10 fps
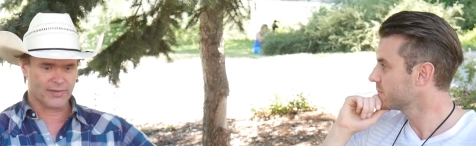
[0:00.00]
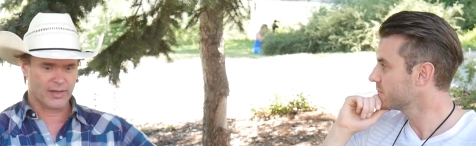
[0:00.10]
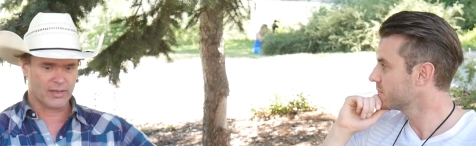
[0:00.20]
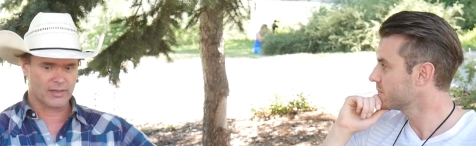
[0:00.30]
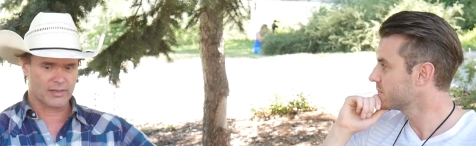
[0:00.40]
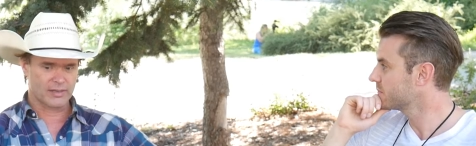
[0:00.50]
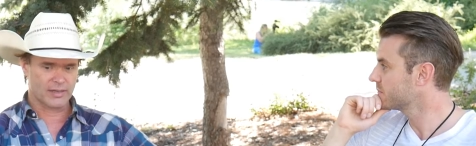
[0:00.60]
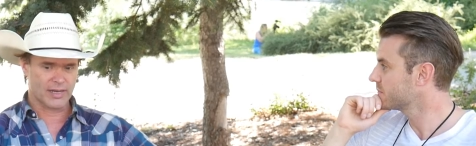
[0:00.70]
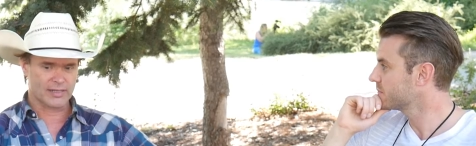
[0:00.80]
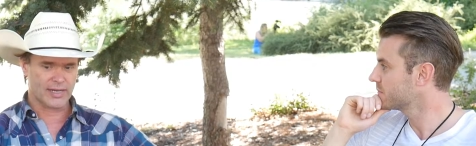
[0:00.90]
Speaker 1: if I
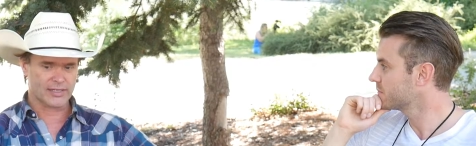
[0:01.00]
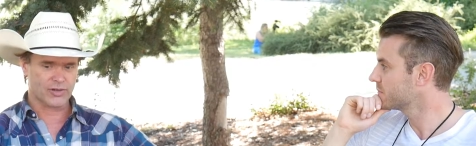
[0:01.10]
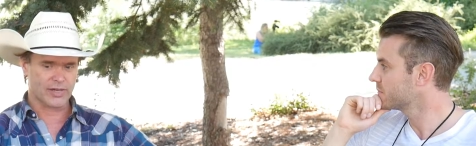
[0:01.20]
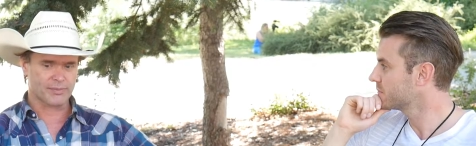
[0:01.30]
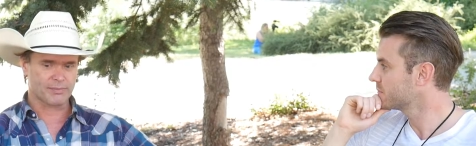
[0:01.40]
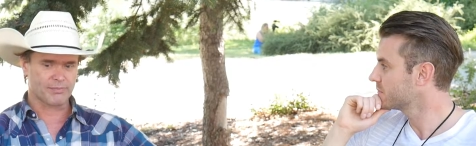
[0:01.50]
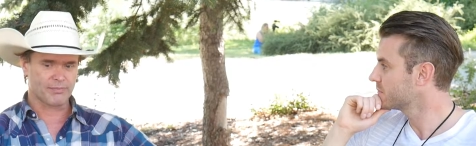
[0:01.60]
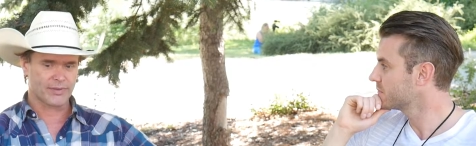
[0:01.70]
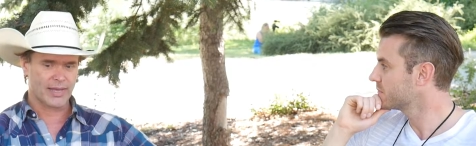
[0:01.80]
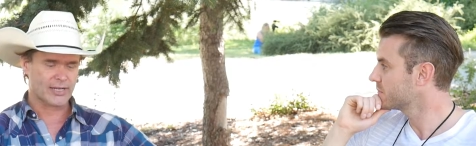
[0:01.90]
I, I try to.
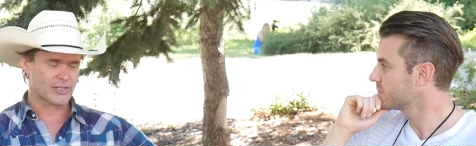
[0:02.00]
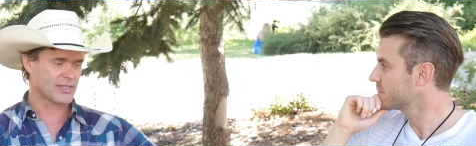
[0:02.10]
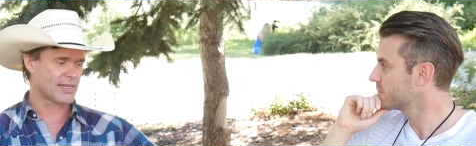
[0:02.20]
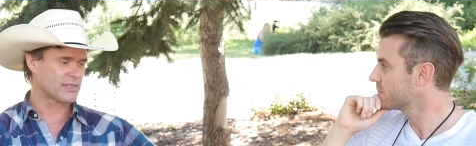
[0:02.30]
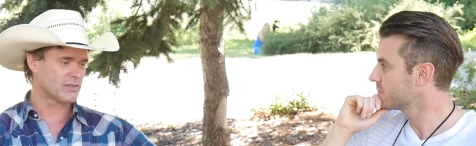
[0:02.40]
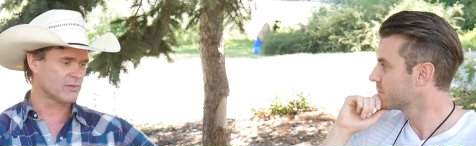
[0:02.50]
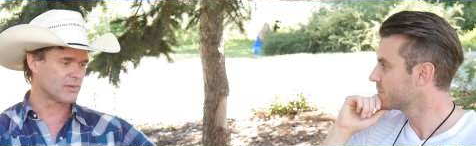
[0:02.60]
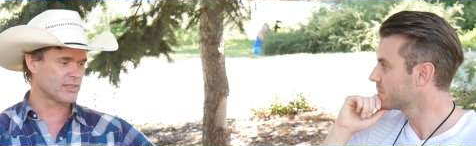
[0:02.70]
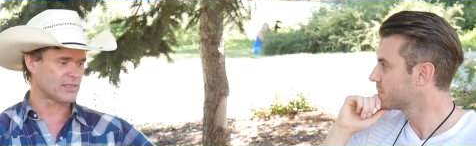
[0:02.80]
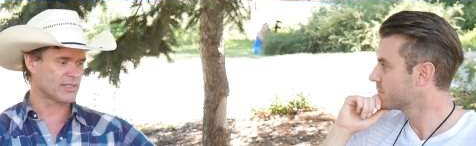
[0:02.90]
Actually, Tyson,
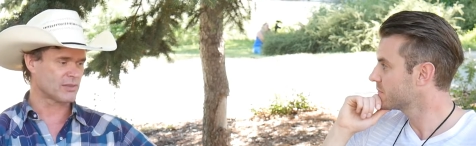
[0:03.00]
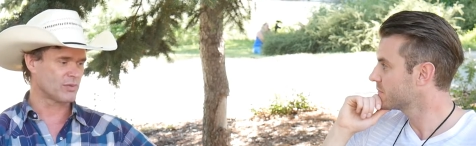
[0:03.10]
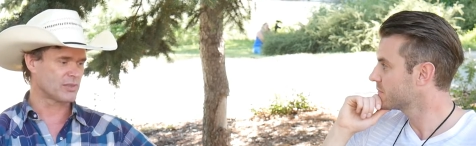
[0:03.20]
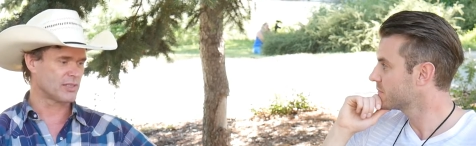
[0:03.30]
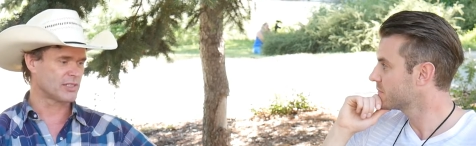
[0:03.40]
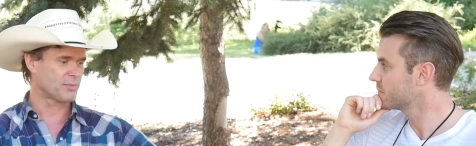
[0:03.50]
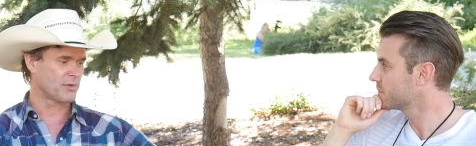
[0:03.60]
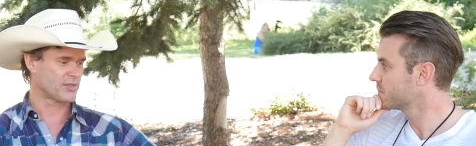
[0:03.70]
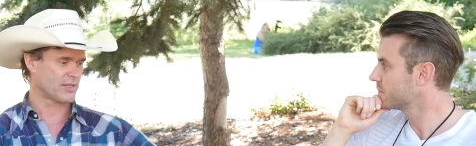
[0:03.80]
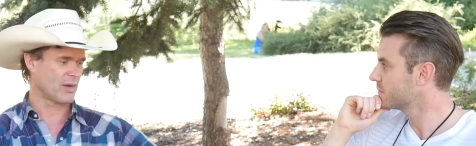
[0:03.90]
Ian Tyson was an
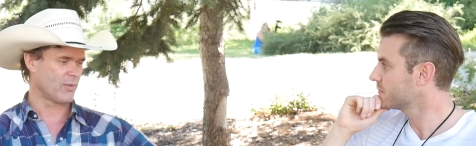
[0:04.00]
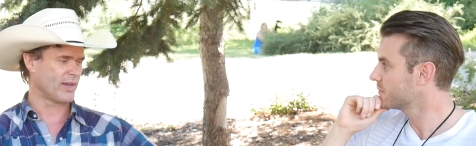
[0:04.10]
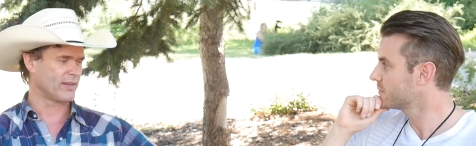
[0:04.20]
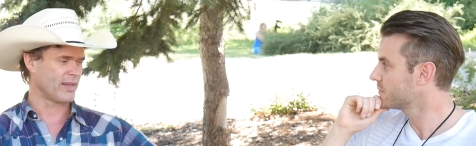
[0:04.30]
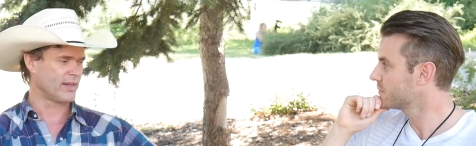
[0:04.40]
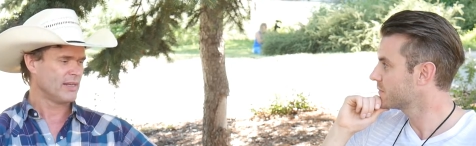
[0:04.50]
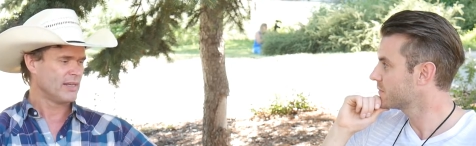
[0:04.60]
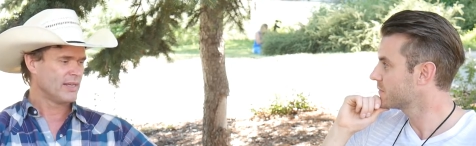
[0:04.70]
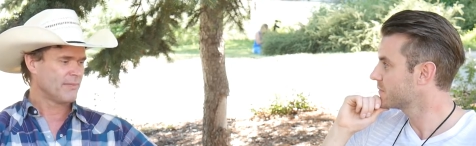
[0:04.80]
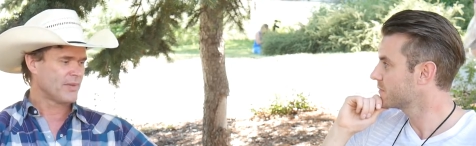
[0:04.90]
inspiration that way, in that
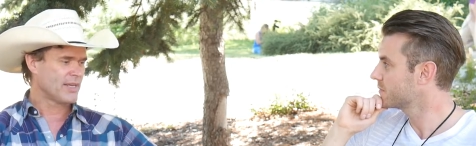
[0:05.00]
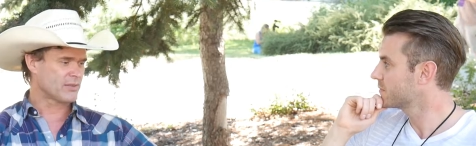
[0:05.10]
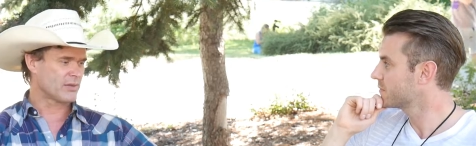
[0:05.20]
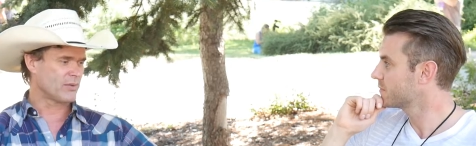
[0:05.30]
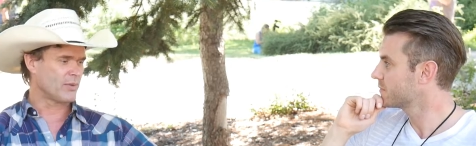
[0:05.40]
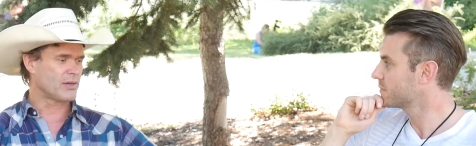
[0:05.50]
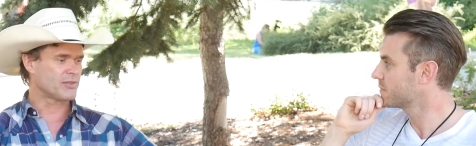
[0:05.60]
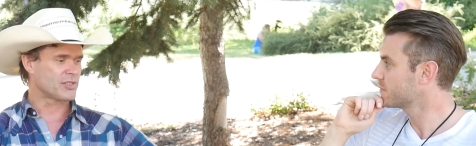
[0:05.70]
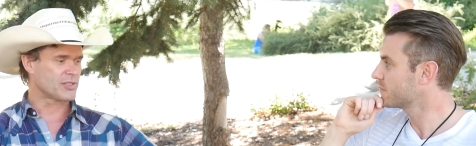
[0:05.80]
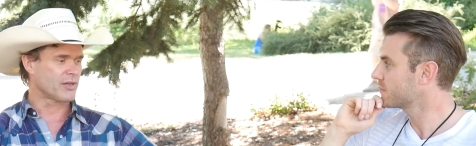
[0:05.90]
he sort of, when I was
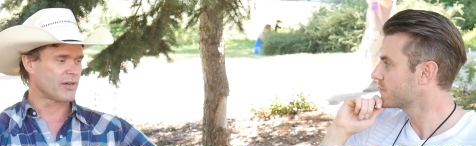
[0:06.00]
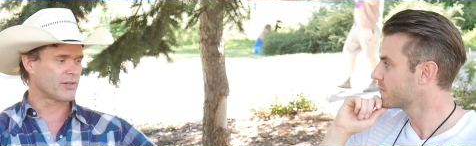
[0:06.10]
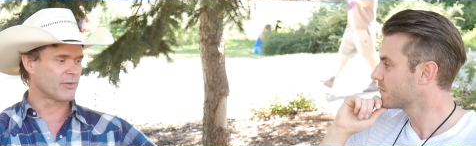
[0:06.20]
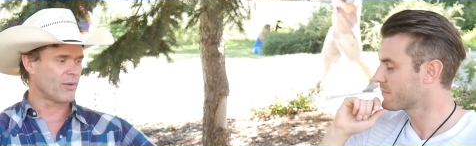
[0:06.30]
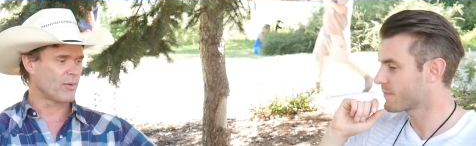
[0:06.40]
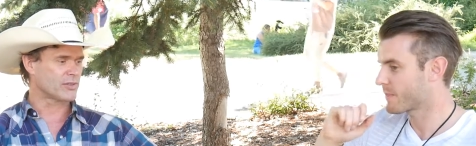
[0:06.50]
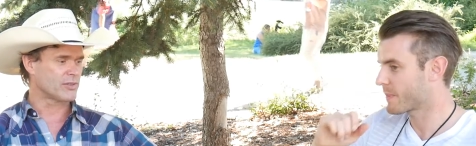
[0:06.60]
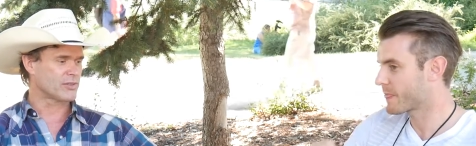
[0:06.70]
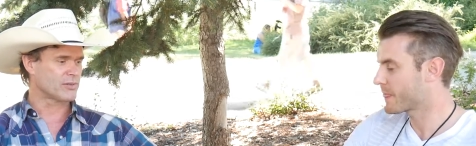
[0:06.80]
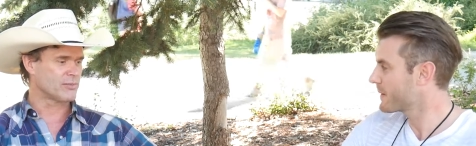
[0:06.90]
just starting to write
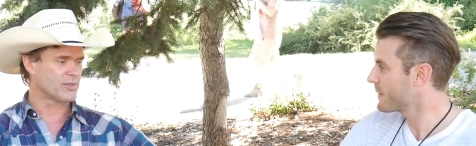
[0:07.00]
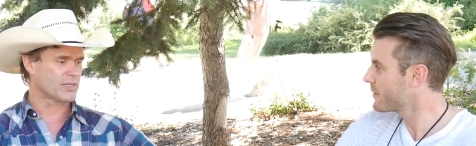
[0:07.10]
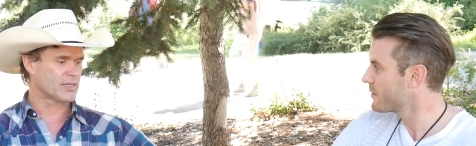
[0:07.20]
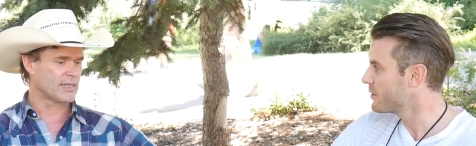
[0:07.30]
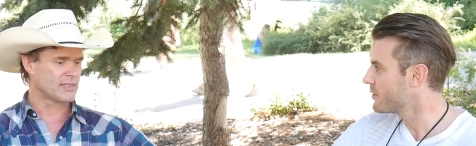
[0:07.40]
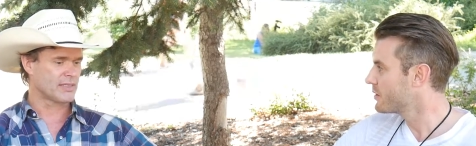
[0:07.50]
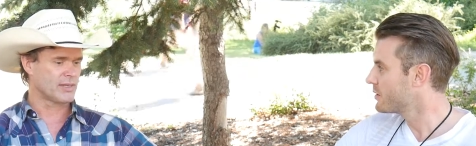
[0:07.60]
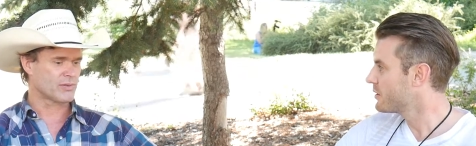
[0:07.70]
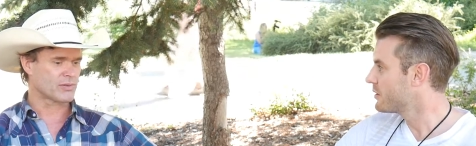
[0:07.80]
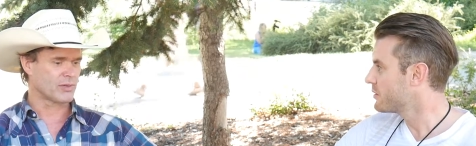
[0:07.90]
Western music, he,
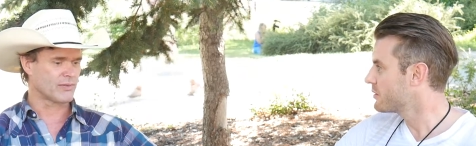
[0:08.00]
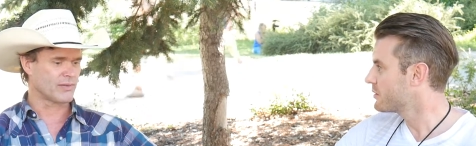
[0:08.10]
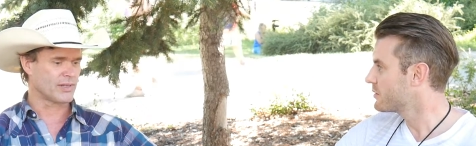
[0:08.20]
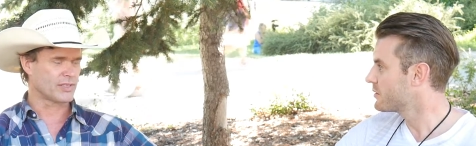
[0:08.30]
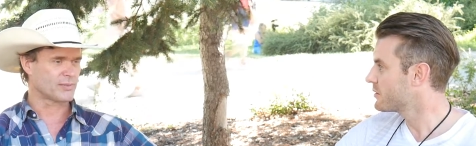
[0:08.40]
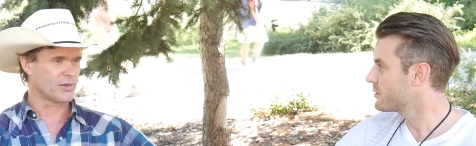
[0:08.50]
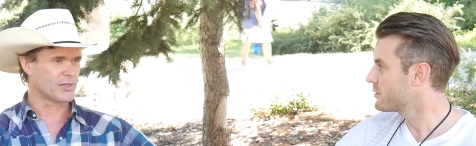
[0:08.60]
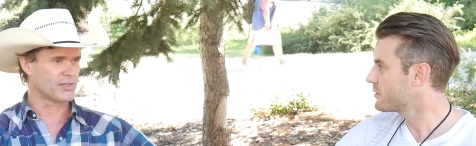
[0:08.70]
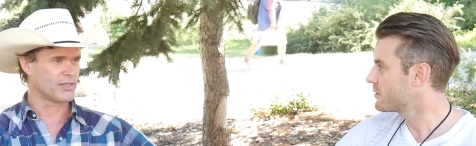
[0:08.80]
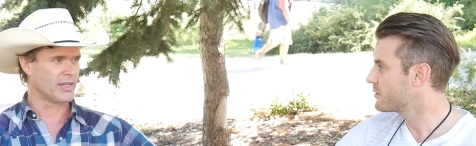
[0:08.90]
he was sort of an
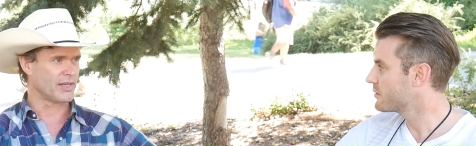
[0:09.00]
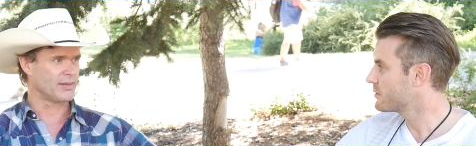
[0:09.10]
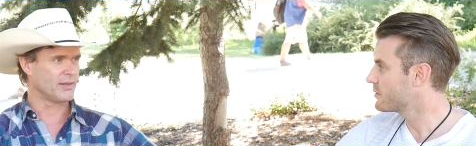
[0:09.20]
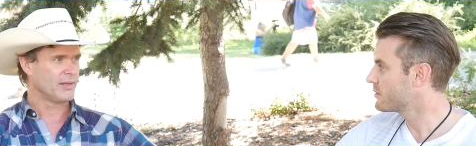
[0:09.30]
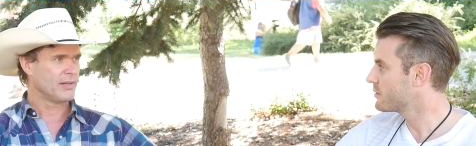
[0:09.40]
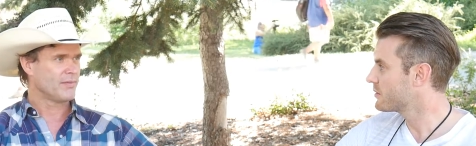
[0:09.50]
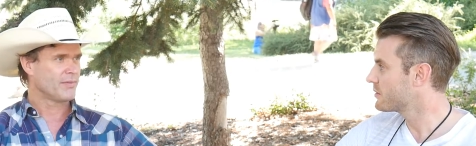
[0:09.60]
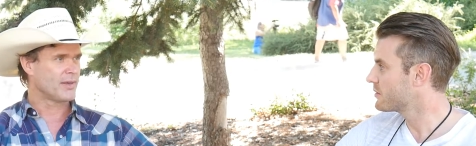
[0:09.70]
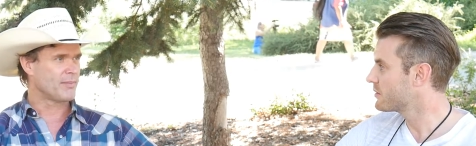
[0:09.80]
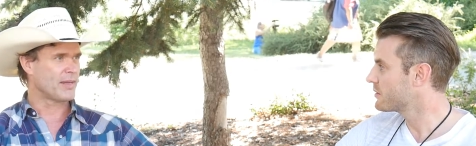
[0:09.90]
inspiration in that he, he